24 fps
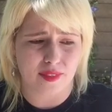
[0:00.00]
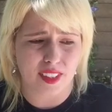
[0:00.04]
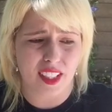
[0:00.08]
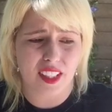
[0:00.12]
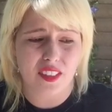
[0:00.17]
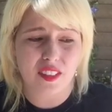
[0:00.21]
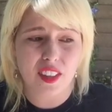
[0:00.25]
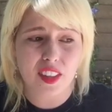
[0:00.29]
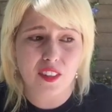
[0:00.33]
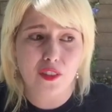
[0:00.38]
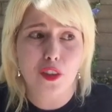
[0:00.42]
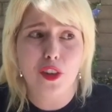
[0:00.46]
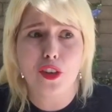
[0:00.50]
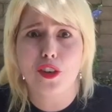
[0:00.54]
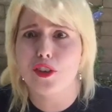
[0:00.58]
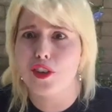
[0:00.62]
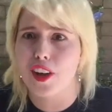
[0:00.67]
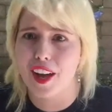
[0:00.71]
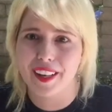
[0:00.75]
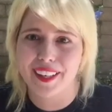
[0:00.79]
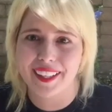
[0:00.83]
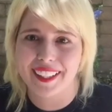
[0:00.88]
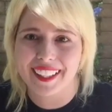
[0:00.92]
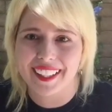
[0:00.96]
Even if you're
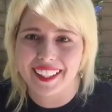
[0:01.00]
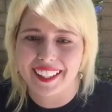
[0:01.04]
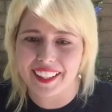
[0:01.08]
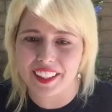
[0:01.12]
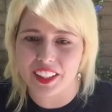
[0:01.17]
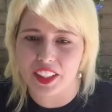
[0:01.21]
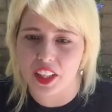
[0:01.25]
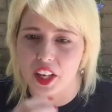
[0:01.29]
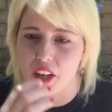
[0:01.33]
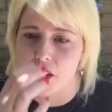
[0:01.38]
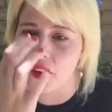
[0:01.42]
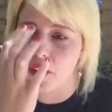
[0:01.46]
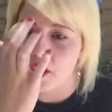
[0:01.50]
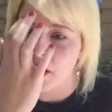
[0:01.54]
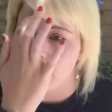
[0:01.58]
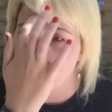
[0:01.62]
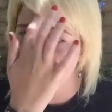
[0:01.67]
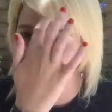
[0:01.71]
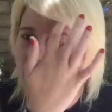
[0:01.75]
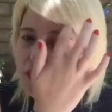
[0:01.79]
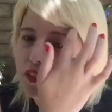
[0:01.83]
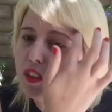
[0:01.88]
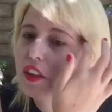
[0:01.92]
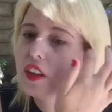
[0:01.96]
not a kid, you know,
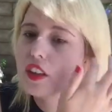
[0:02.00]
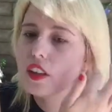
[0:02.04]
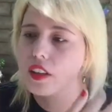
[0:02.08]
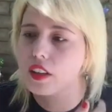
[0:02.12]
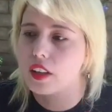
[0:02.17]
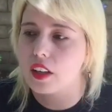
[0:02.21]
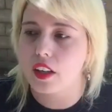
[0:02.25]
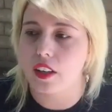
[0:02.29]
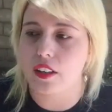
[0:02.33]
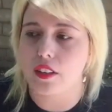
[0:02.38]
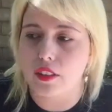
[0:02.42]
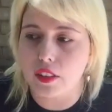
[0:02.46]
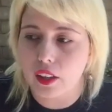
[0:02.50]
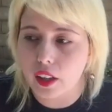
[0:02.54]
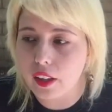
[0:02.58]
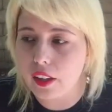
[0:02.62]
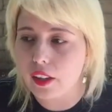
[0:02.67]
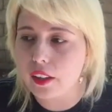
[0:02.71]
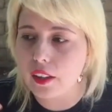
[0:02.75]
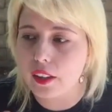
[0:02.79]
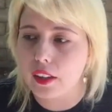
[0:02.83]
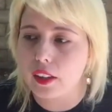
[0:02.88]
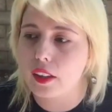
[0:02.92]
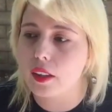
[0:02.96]
if you're a
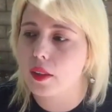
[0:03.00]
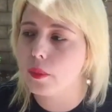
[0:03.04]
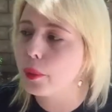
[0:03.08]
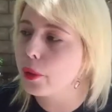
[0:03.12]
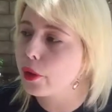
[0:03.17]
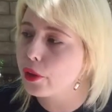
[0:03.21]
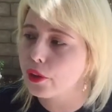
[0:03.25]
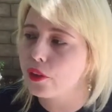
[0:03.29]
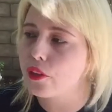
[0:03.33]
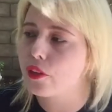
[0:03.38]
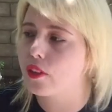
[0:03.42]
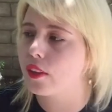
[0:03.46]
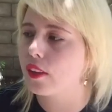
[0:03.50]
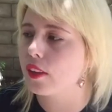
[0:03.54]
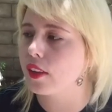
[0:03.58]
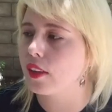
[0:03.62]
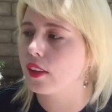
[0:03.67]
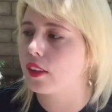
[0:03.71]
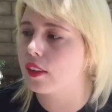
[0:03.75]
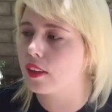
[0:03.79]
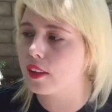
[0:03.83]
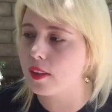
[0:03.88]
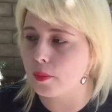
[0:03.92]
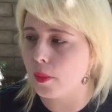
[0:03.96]
delicate
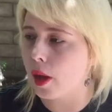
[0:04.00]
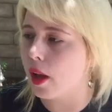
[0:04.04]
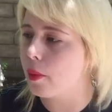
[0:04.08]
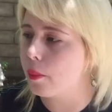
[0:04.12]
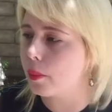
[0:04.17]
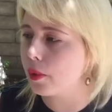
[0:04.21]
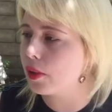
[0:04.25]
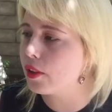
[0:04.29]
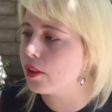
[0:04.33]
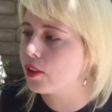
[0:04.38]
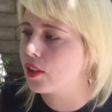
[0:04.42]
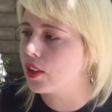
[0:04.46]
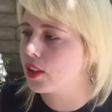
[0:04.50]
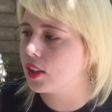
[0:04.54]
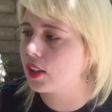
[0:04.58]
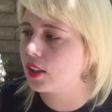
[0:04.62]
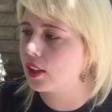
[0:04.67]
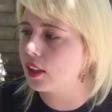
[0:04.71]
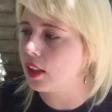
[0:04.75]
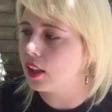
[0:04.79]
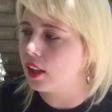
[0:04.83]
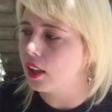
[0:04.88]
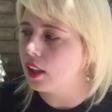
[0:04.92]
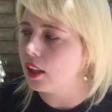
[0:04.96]
person, small
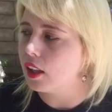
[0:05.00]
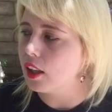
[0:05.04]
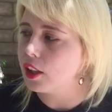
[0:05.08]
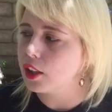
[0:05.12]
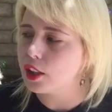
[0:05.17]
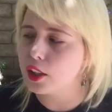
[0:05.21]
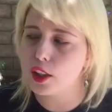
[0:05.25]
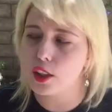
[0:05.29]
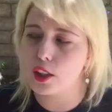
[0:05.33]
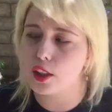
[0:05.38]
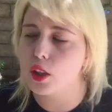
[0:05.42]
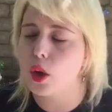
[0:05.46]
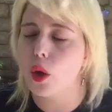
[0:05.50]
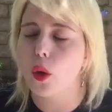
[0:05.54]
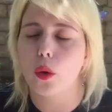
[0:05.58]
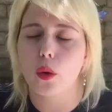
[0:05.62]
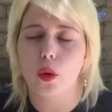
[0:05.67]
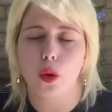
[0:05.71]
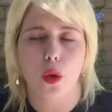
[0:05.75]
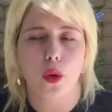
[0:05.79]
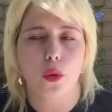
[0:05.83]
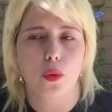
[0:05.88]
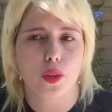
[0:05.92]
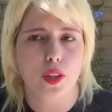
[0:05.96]
person, just
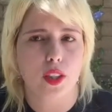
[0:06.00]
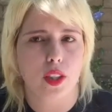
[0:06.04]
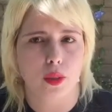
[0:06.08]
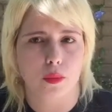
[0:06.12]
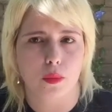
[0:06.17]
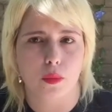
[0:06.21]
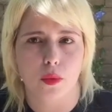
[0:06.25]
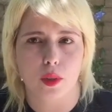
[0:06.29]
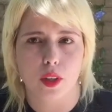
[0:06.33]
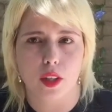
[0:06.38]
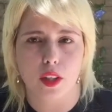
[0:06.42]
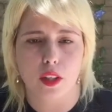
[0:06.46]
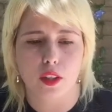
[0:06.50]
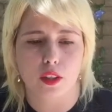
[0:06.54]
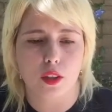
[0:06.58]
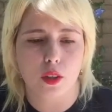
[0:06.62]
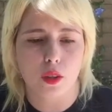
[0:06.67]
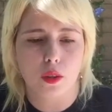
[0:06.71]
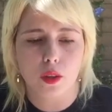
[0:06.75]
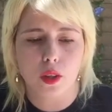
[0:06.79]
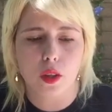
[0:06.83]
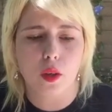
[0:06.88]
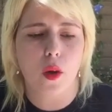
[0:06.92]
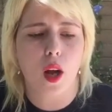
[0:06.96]
don't go somewhere.
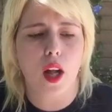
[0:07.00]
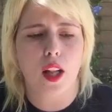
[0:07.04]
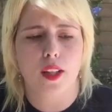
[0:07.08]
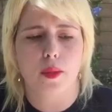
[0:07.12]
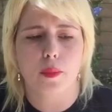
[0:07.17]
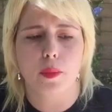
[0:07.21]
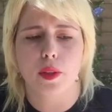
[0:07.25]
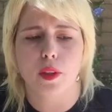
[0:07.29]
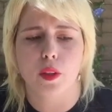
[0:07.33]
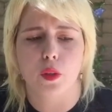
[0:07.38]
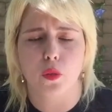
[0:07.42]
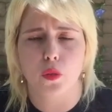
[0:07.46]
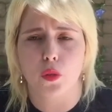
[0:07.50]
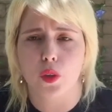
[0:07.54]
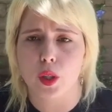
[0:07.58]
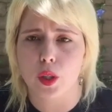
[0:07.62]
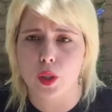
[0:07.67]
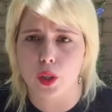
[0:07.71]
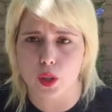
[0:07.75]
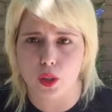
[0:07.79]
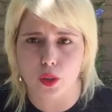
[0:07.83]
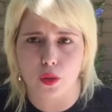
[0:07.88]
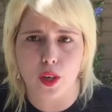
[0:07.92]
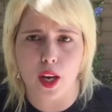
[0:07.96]
Don't go all up in the front
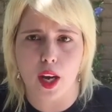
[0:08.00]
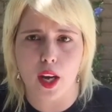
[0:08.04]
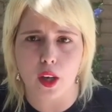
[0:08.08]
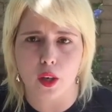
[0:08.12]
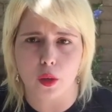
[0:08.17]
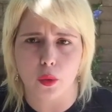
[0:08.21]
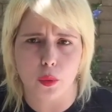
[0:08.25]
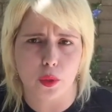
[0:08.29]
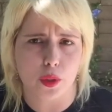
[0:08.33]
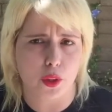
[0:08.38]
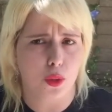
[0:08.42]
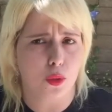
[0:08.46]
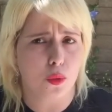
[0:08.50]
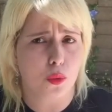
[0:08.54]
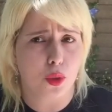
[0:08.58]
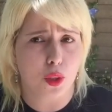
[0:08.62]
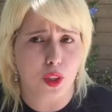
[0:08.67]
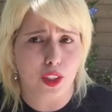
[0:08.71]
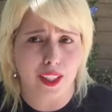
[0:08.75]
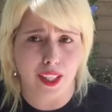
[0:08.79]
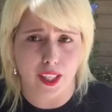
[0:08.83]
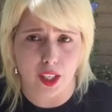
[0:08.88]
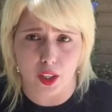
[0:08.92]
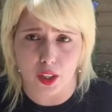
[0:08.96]
of the crowd when you
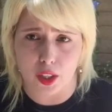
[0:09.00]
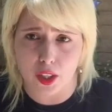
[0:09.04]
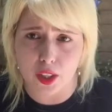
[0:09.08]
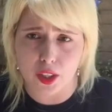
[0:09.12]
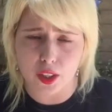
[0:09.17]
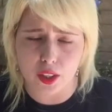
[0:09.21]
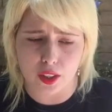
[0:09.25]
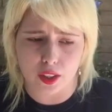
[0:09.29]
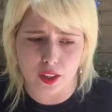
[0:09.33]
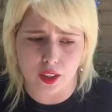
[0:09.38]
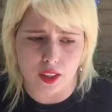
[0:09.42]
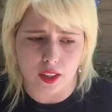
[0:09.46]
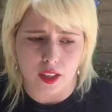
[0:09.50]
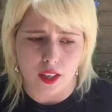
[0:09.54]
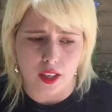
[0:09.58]
could get hurt.